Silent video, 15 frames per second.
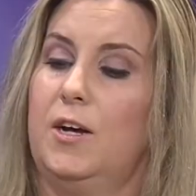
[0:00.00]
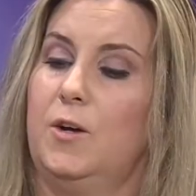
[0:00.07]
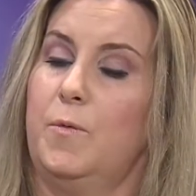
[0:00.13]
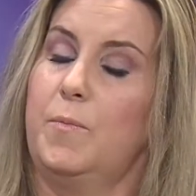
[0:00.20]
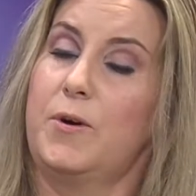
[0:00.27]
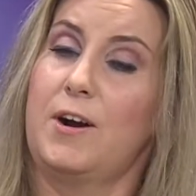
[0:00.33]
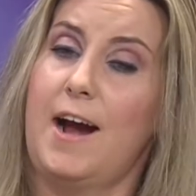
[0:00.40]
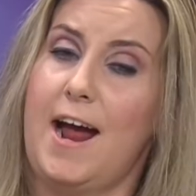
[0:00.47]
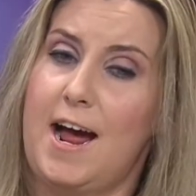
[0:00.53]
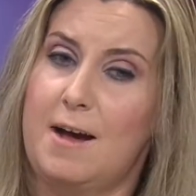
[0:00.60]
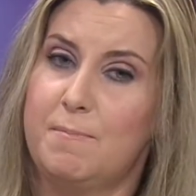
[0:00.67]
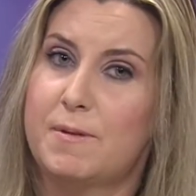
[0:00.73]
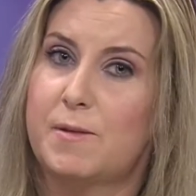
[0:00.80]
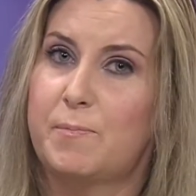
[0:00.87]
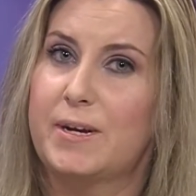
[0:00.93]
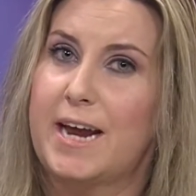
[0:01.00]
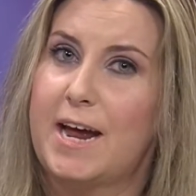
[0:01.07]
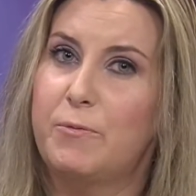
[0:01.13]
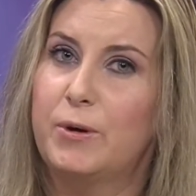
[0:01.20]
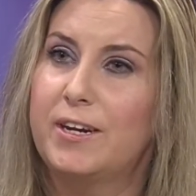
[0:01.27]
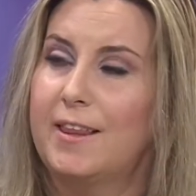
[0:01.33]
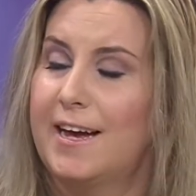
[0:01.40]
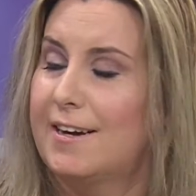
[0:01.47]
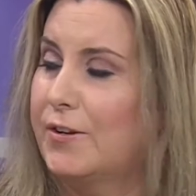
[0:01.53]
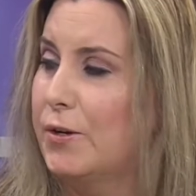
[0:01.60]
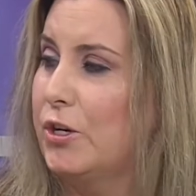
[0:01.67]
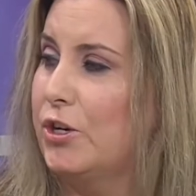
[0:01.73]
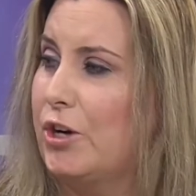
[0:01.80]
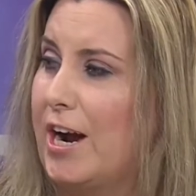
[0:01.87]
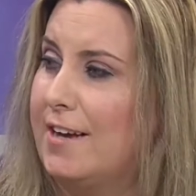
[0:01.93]
Perhaps, but I would like to
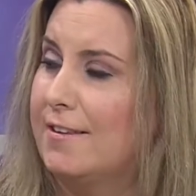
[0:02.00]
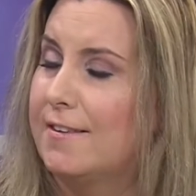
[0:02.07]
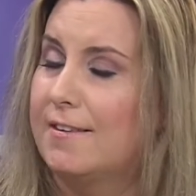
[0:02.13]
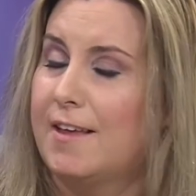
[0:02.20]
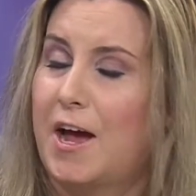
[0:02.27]
address,